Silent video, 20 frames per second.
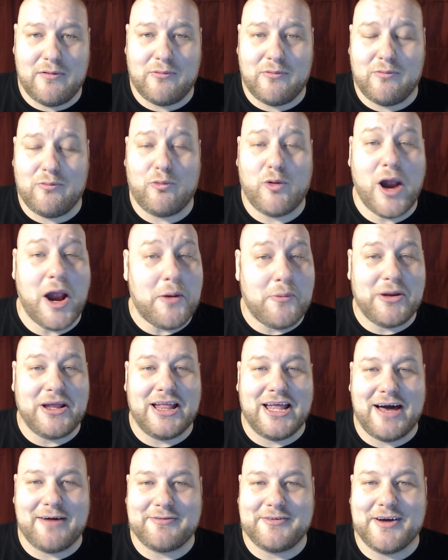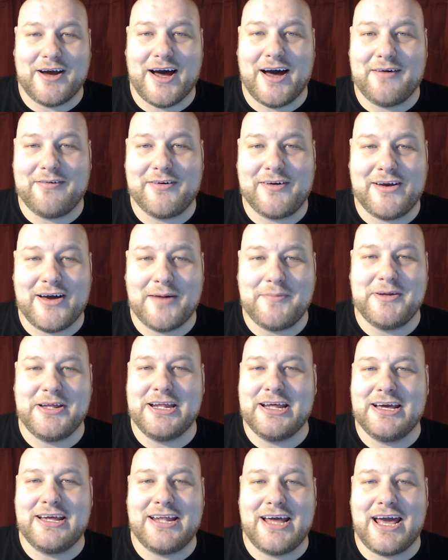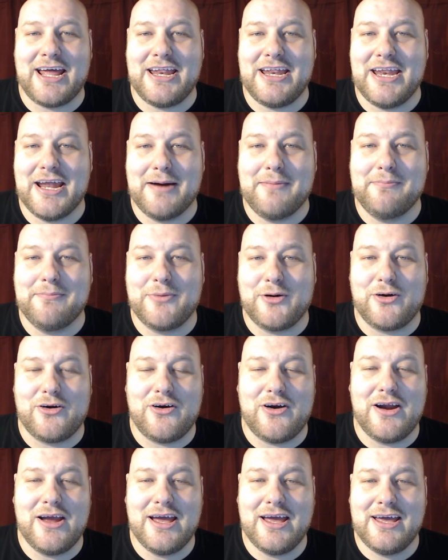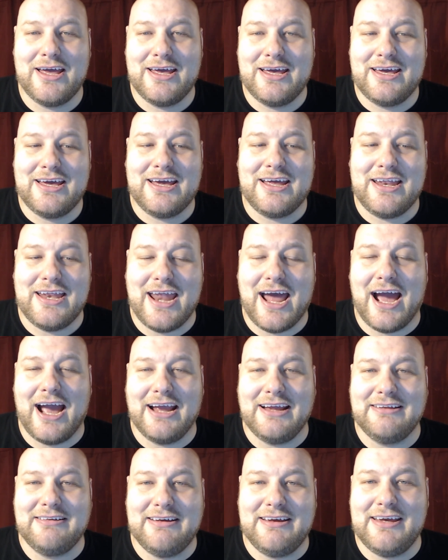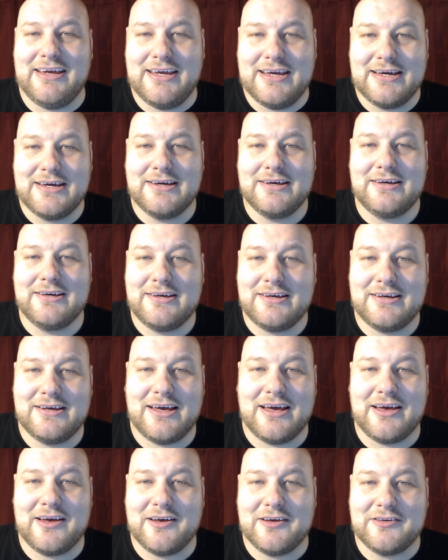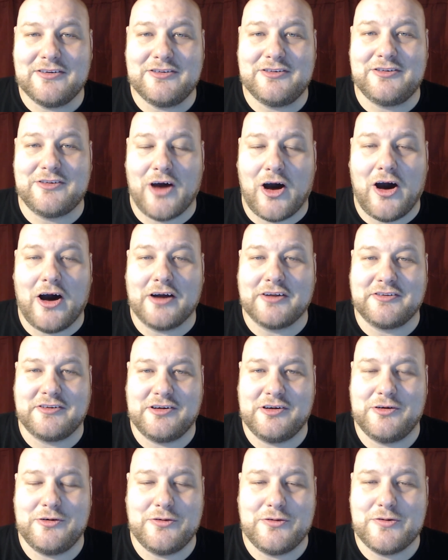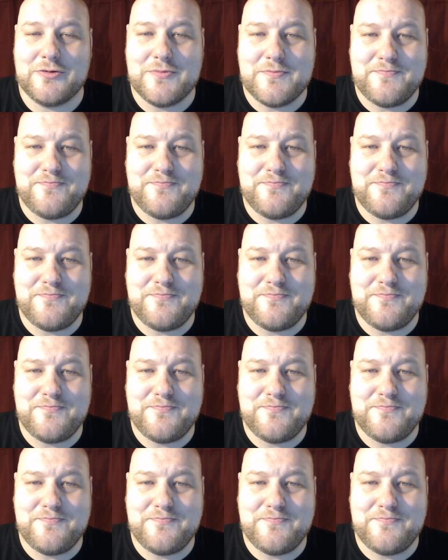where we left off, coming in at number 90, Saw 2.